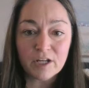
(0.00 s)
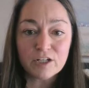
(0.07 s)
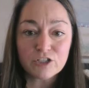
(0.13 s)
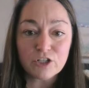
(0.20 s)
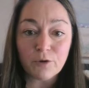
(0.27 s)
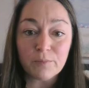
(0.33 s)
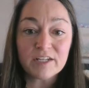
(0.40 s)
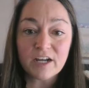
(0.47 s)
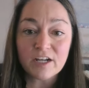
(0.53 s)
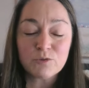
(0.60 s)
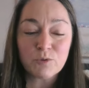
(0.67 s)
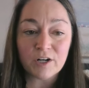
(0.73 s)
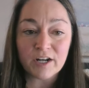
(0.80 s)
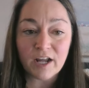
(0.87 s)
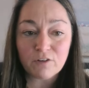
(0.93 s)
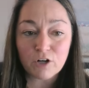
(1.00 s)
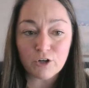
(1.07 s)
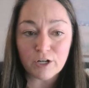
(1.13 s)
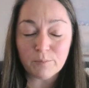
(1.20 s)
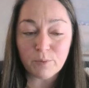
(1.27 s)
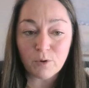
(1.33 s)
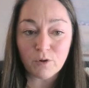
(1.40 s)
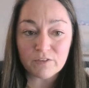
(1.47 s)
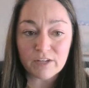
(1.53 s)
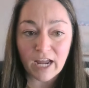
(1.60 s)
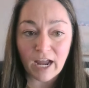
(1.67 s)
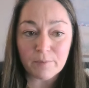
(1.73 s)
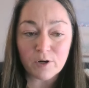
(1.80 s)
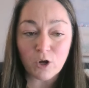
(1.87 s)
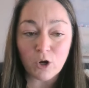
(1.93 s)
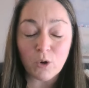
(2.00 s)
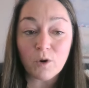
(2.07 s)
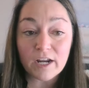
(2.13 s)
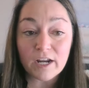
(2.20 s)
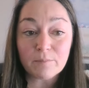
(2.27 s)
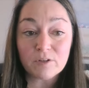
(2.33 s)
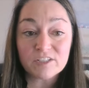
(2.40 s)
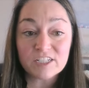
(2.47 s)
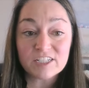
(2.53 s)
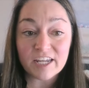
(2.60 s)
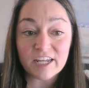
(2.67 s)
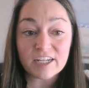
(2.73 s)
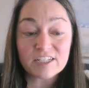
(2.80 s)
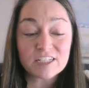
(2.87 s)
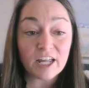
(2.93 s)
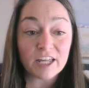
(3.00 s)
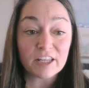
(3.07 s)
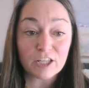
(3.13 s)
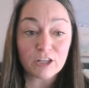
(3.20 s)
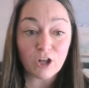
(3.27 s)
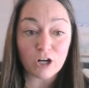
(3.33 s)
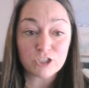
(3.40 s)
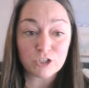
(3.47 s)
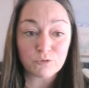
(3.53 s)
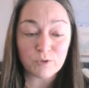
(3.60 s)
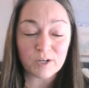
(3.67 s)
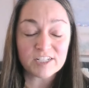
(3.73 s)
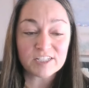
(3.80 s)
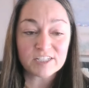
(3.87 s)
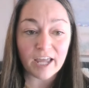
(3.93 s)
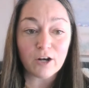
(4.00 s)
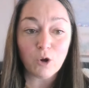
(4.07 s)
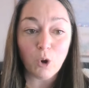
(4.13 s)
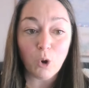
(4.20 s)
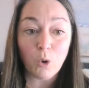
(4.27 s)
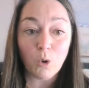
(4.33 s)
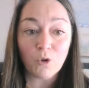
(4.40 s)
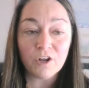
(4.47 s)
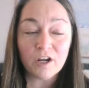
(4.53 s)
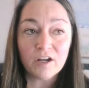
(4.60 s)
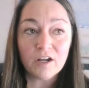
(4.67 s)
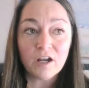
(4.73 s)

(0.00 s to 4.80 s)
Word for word: So, because we're an evergreen pool of capital, we're able to take slightly larger risk and hold